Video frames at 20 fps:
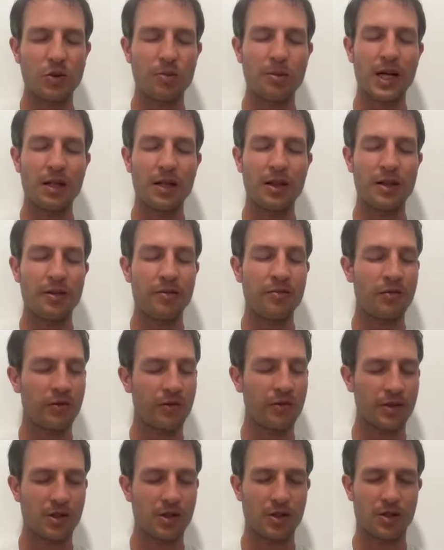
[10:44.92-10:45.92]
or my
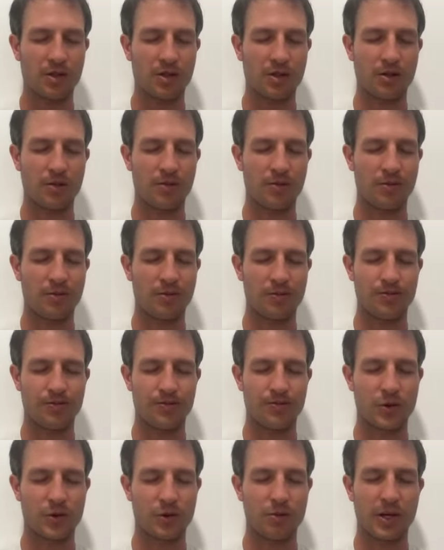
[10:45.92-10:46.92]
lymph system
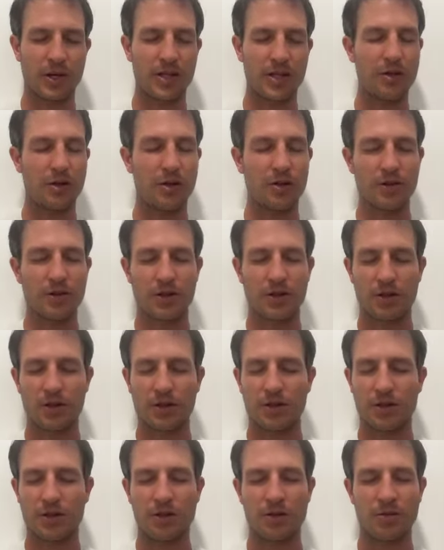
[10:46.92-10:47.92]
or my nervous
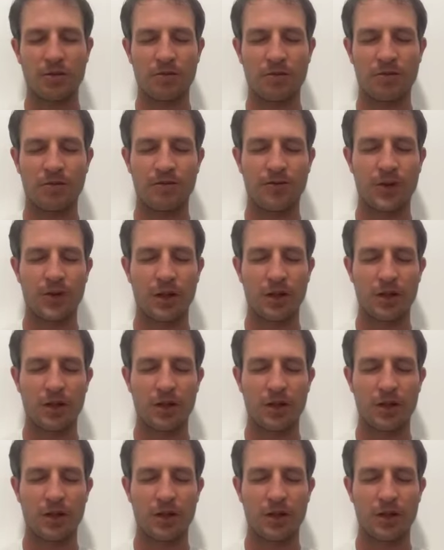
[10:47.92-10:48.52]
system